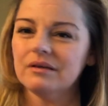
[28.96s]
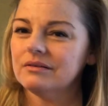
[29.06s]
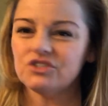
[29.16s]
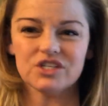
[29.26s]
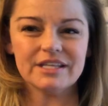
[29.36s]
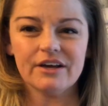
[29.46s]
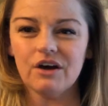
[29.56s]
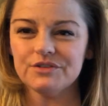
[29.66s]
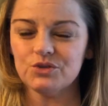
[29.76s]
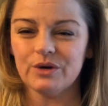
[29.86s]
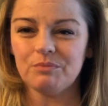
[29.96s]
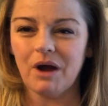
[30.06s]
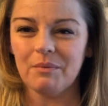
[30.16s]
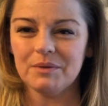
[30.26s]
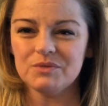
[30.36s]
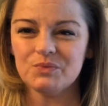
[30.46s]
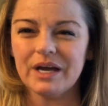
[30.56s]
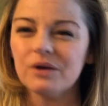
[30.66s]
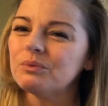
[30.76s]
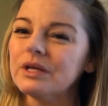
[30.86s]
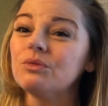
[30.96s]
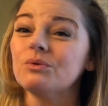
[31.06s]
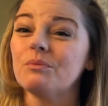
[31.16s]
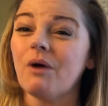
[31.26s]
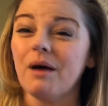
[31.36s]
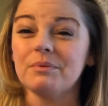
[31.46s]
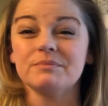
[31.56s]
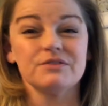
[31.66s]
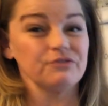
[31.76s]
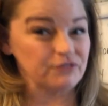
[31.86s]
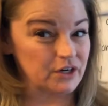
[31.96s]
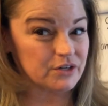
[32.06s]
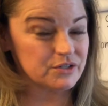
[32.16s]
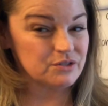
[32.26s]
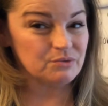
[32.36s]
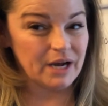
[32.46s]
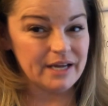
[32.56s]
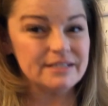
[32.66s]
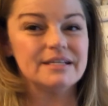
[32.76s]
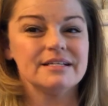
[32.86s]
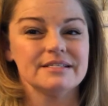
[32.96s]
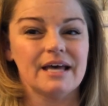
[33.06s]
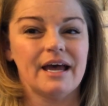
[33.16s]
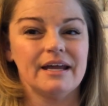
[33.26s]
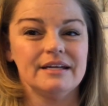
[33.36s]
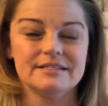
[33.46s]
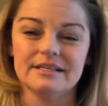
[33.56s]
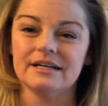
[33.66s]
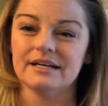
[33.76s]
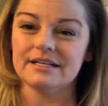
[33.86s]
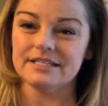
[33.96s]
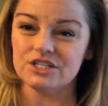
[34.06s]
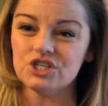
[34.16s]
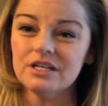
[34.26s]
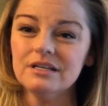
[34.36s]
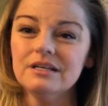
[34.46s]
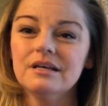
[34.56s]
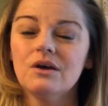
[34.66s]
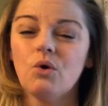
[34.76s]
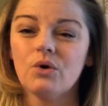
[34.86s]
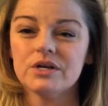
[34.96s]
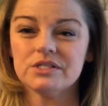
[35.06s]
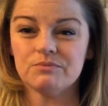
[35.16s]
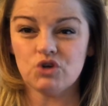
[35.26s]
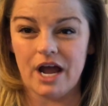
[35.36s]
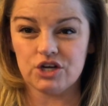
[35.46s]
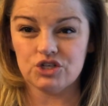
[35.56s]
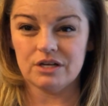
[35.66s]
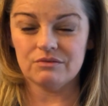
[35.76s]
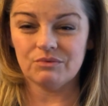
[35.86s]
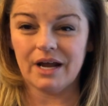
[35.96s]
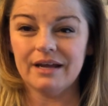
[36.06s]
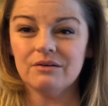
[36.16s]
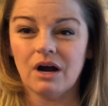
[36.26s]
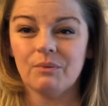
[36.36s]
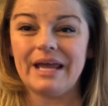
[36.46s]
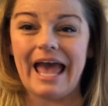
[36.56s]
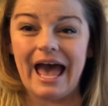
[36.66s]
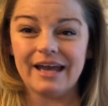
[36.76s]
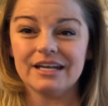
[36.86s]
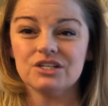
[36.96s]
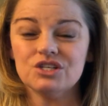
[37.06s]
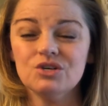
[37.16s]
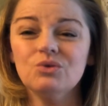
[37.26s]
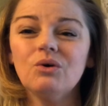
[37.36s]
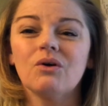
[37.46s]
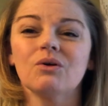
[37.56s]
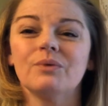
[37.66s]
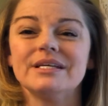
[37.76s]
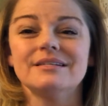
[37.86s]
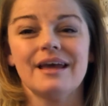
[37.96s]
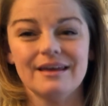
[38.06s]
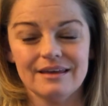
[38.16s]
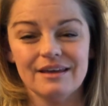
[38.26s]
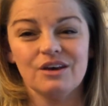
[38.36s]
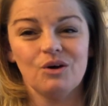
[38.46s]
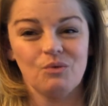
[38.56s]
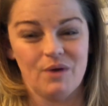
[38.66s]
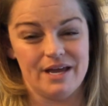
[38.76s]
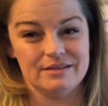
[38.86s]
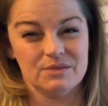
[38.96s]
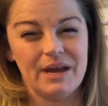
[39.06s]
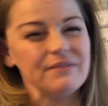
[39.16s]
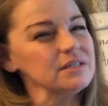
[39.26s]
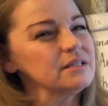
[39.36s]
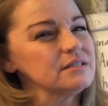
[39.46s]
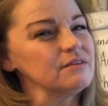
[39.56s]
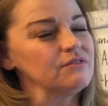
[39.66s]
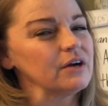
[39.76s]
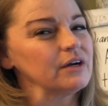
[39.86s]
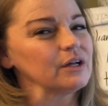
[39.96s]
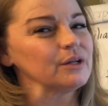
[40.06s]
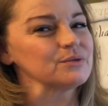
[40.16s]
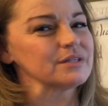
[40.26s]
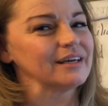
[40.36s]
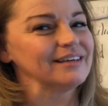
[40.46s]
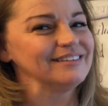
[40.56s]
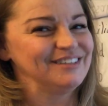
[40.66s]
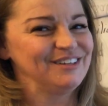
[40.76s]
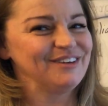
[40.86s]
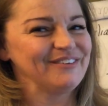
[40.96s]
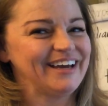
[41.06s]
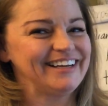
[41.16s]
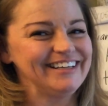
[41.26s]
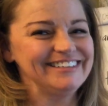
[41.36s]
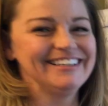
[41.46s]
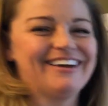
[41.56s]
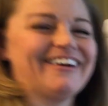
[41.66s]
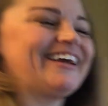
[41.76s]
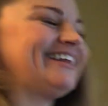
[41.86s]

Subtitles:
just like all story problems, we got to read through the problems first, right, to decide is it an addition or a subtraction, right? Are we adding to or are we taking away? So we have to listen very closely. You ready? All right,